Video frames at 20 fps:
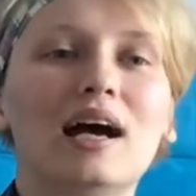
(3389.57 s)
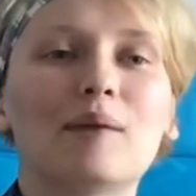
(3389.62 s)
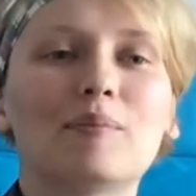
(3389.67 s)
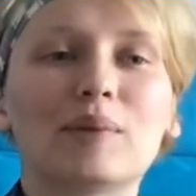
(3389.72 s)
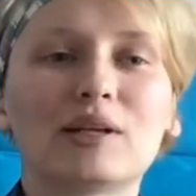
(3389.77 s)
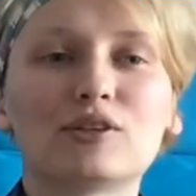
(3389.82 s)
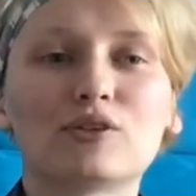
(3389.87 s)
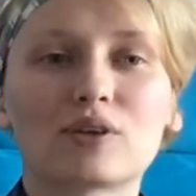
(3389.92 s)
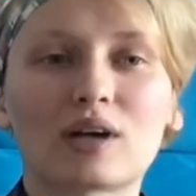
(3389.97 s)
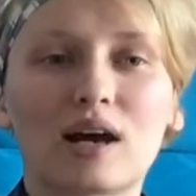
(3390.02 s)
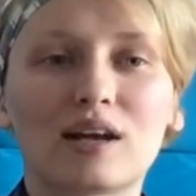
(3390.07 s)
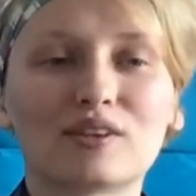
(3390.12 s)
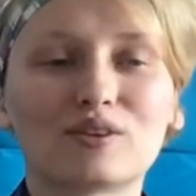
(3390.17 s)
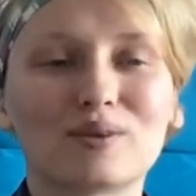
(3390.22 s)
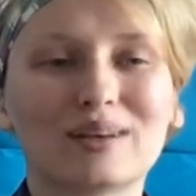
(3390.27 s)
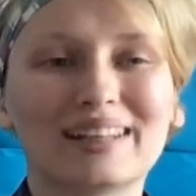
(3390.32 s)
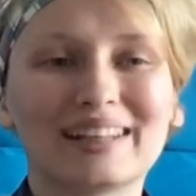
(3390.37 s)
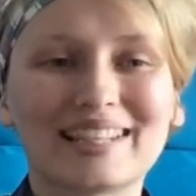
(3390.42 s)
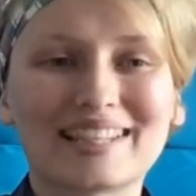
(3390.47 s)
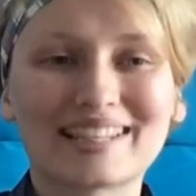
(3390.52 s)
but you can't
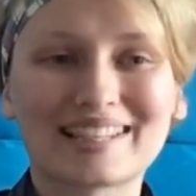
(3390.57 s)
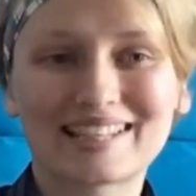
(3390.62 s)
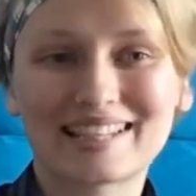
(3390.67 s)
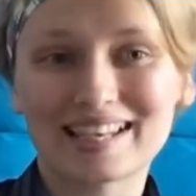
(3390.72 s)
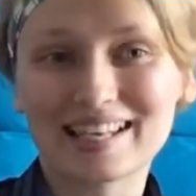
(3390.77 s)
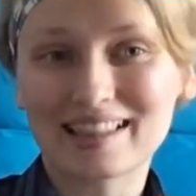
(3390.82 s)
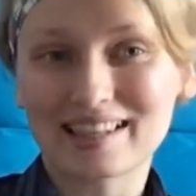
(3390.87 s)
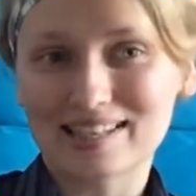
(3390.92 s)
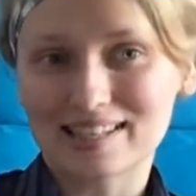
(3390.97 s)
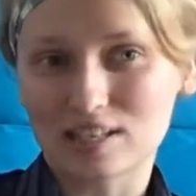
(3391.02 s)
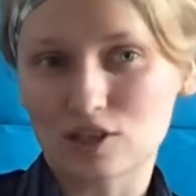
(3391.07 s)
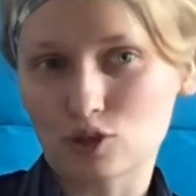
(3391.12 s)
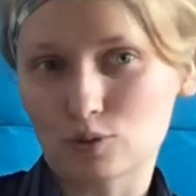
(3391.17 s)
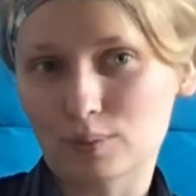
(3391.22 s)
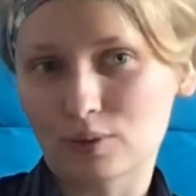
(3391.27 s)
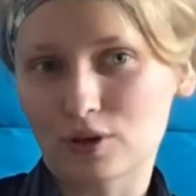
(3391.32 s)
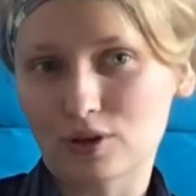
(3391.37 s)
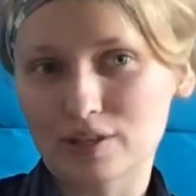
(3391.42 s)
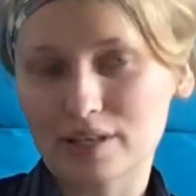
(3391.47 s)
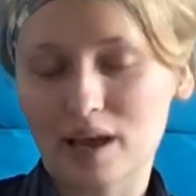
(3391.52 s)
really see the stitching
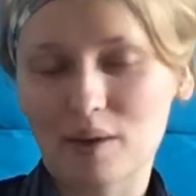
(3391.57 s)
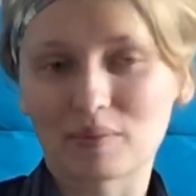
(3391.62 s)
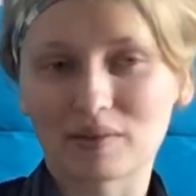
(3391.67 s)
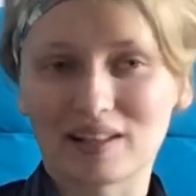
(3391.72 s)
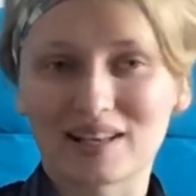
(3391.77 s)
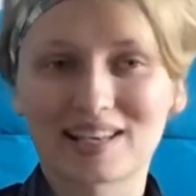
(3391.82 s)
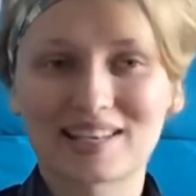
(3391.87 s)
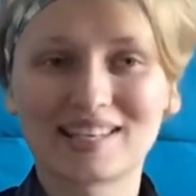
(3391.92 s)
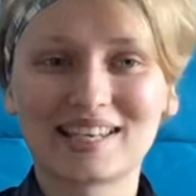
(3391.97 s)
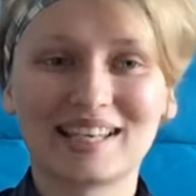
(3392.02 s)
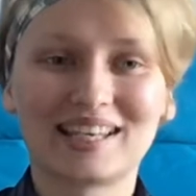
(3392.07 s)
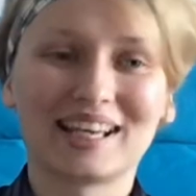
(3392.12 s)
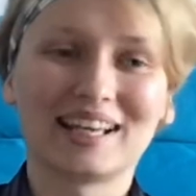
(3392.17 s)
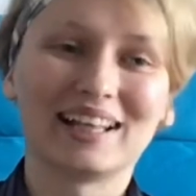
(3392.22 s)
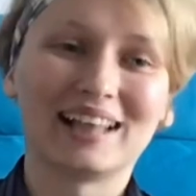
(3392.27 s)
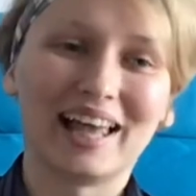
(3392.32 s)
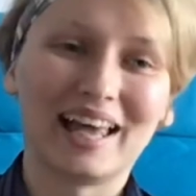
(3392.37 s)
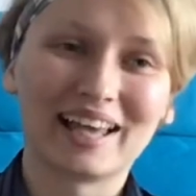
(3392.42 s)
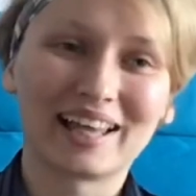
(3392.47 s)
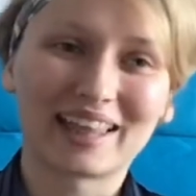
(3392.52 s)
because I'm like sitting
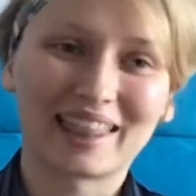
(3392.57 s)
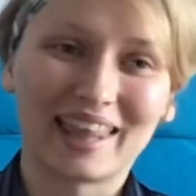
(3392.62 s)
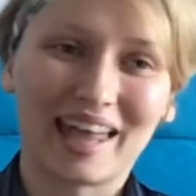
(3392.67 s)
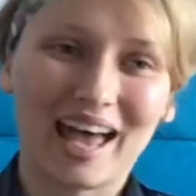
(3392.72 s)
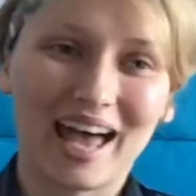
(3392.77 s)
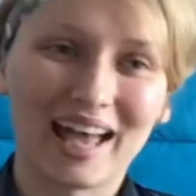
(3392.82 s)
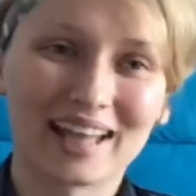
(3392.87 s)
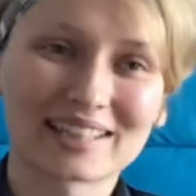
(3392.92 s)
like that